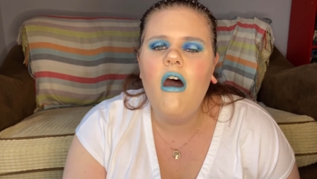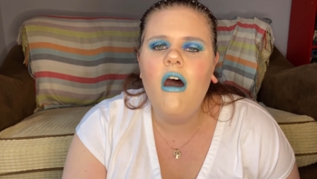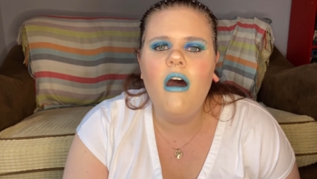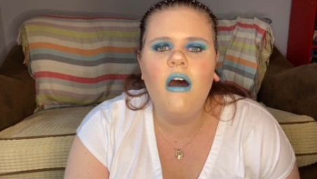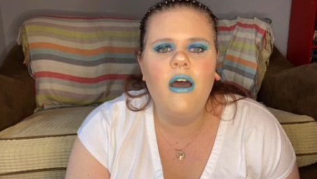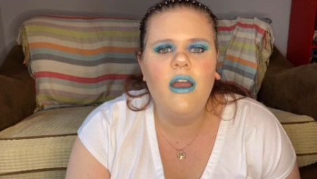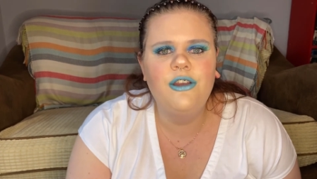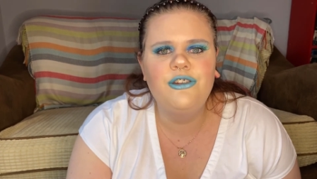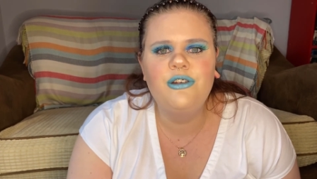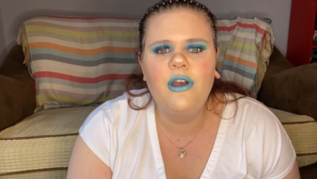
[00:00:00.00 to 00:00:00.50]

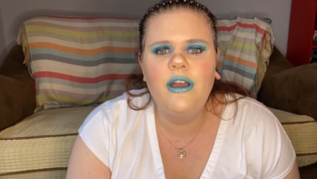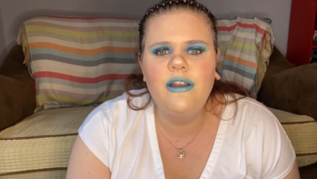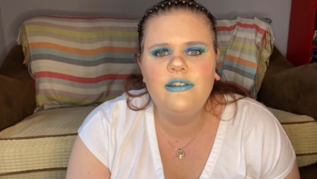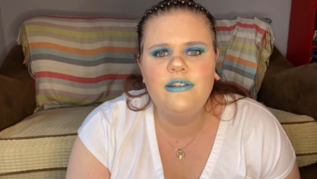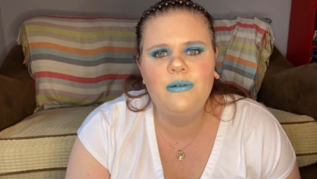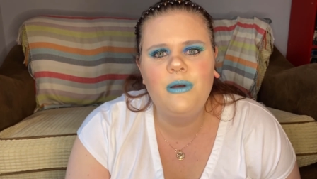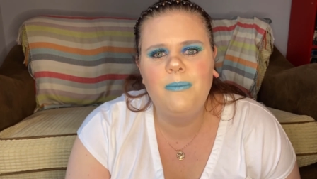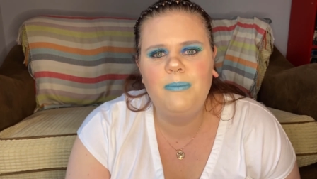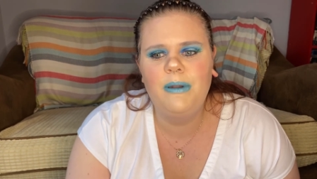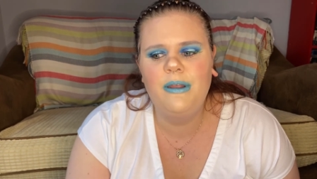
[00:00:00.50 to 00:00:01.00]
I tried
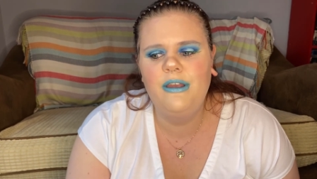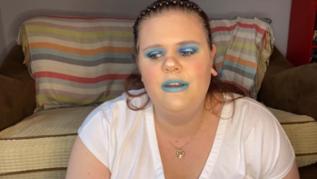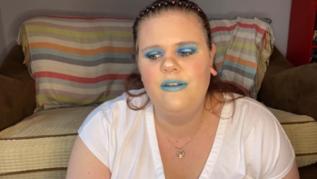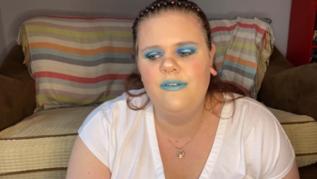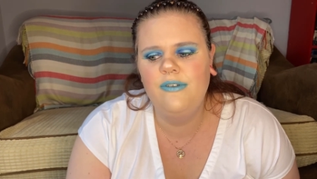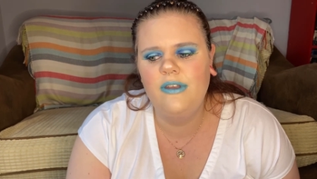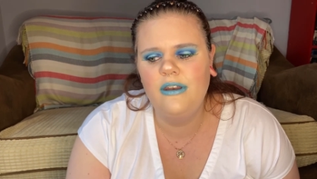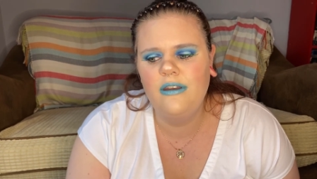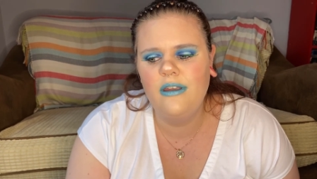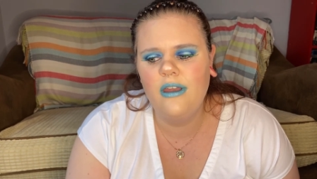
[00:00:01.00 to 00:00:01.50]
to upload a
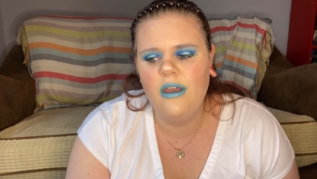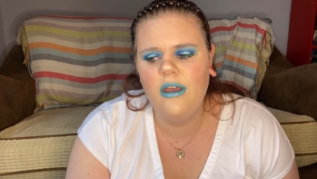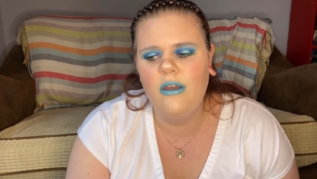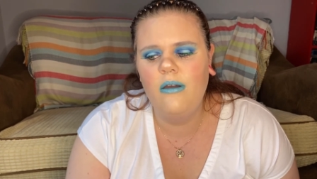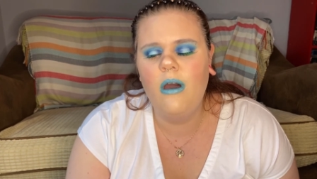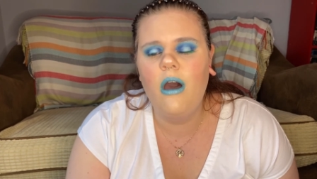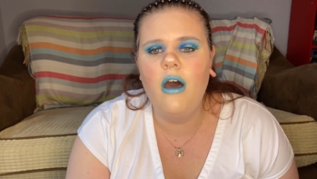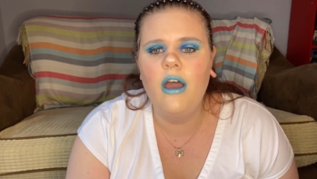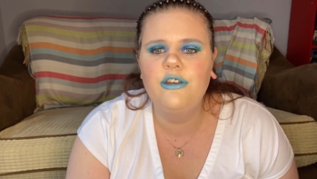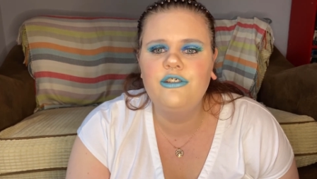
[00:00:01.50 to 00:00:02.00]
video,
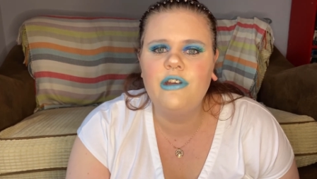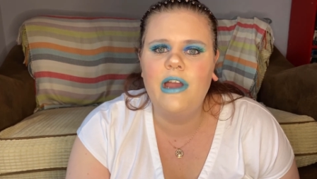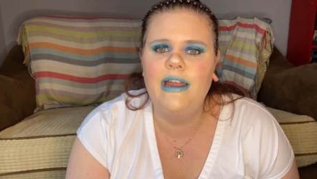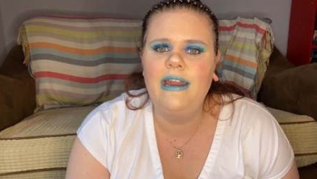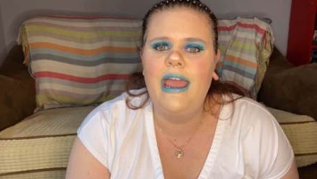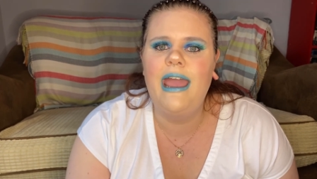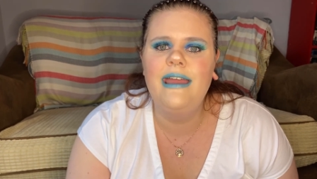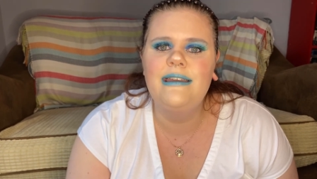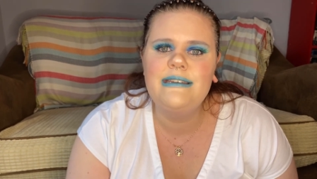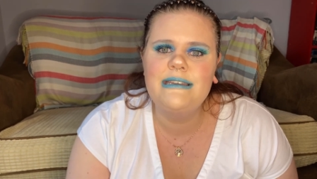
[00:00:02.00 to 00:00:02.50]
I tried
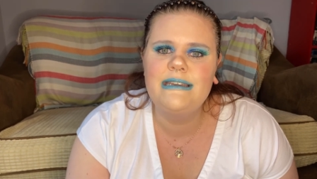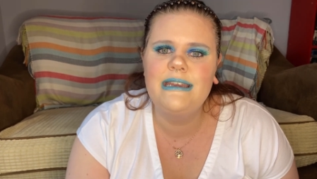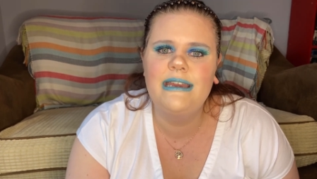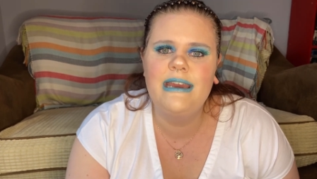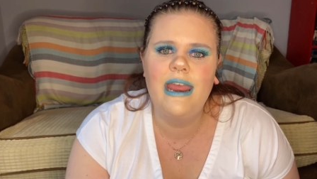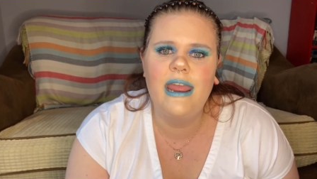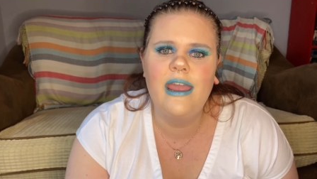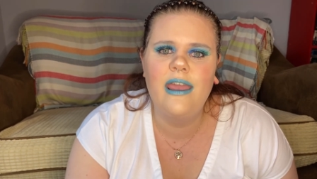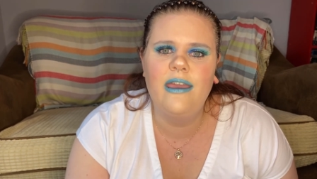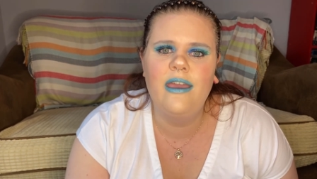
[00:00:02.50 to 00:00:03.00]

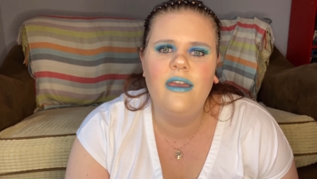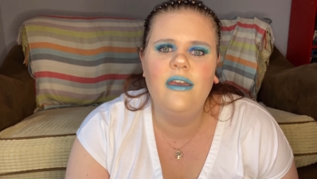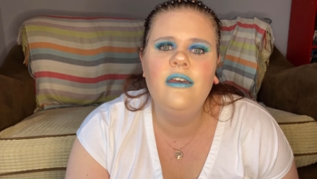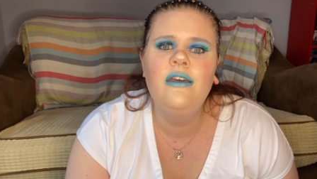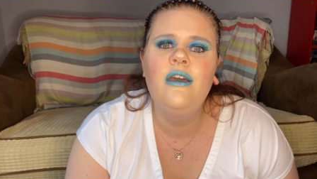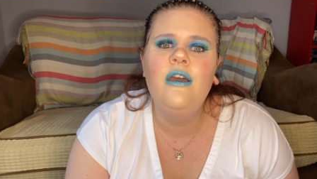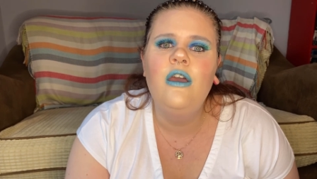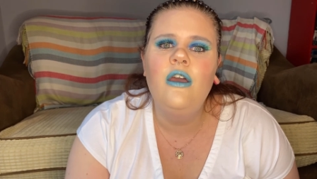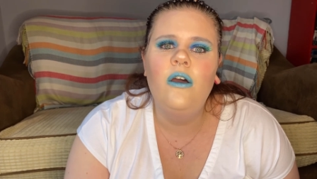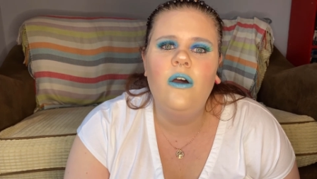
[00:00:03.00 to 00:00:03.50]
editing it
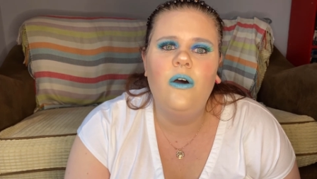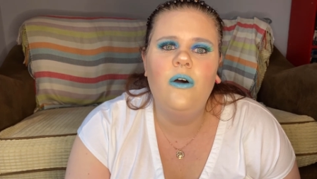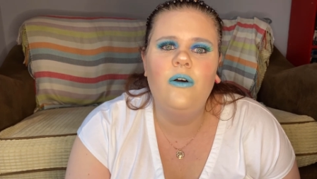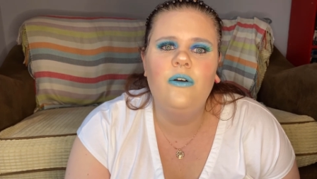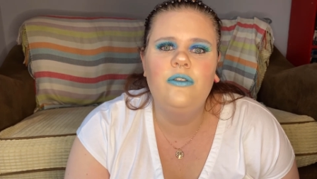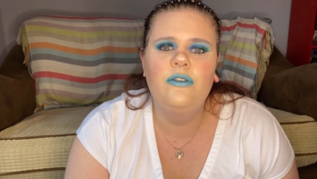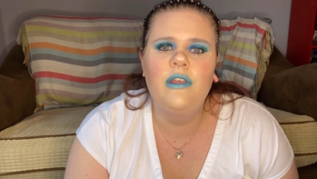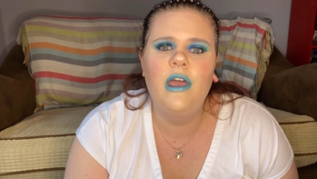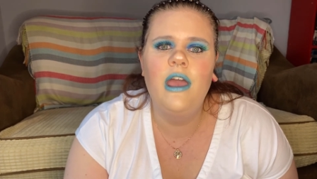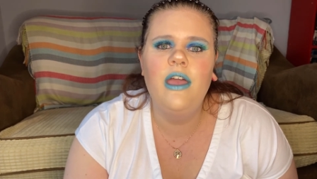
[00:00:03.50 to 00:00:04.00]

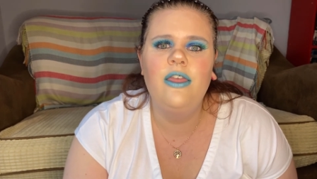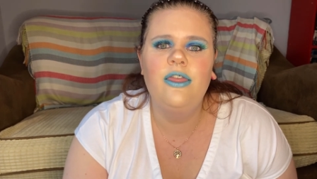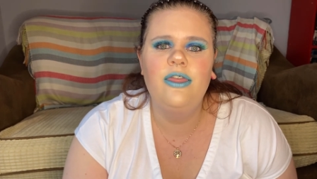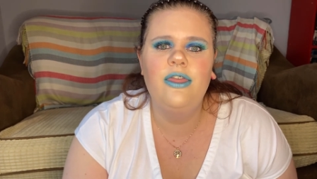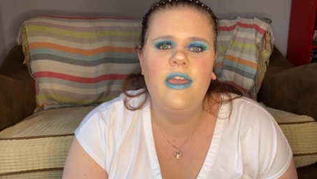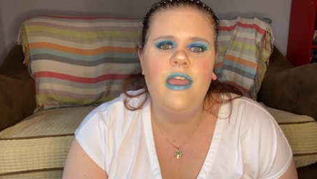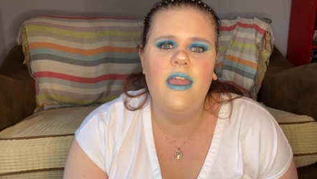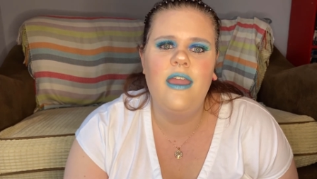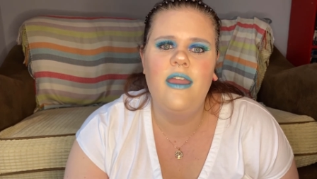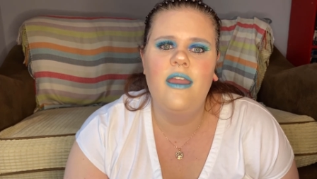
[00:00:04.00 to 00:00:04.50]
on
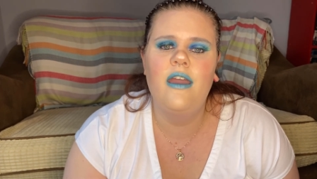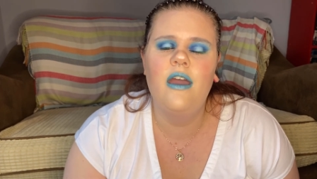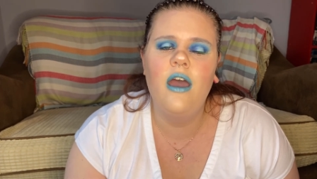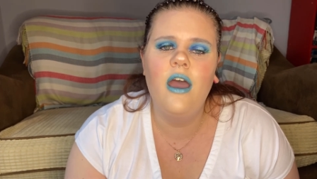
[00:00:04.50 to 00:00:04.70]
the